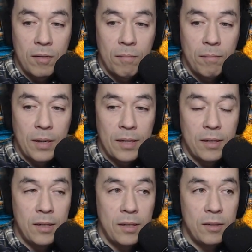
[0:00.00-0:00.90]
my
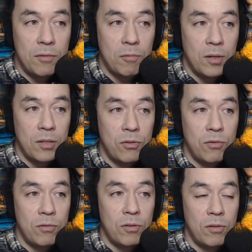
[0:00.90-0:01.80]
kids want
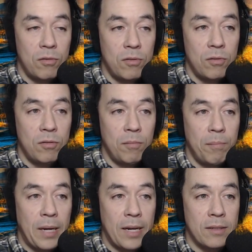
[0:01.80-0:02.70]
to go to
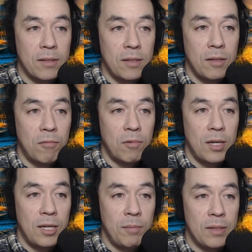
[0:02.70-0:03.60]
Baskin
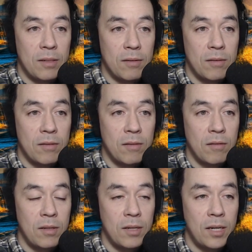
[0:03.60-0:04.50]
Robbins,
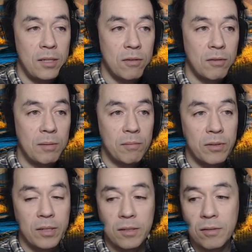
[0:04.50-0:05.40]
the ice cream
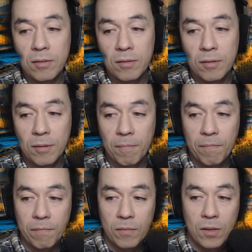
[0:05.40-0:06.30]
place.
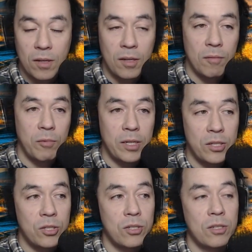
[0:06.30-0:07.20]
Okay,
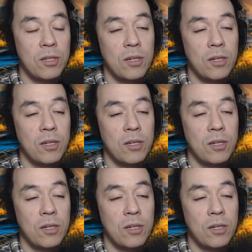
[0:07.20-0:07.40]
which